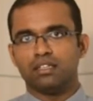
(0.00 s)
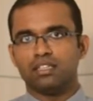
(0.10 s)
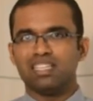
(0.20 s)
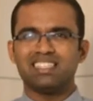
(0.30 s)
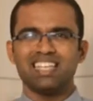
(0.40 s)

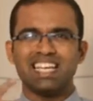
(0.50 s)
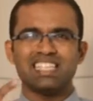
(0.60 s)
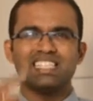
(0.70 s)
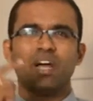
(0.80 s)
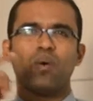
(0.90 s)
this
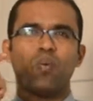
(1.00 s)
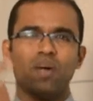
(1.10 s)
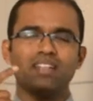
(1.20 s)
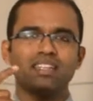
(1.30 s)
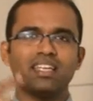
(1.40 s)
is
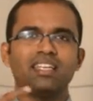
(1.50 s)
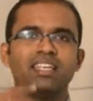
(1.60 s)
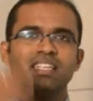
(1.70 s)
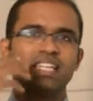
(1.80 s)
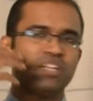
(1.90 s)
one thing
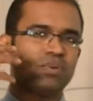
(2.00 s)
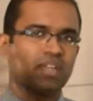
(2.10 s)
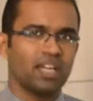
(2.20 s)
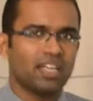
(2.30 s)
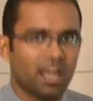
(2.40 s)
that you
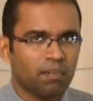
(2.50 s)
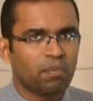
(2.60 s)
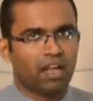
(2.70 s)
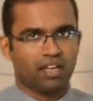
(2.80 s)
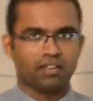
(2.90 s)
can
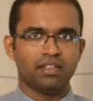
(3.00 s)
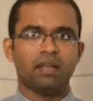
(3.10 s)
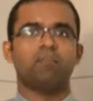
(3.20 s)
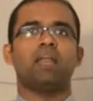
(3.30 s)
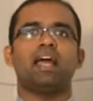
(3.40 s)
apply:
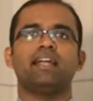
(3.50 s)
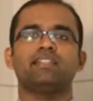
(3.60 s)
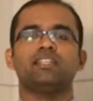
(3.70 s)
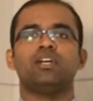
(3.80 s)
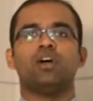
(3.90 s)

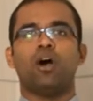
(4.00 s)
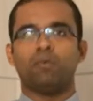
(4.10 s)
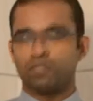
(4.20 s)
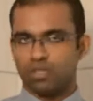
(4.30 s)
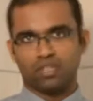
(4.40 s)
planned
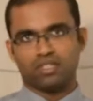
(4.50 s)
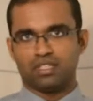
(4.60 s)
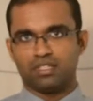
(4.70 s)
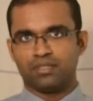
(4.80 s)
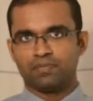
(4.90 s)

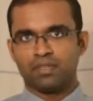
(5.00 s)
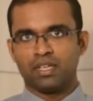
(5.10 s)
obsolescence.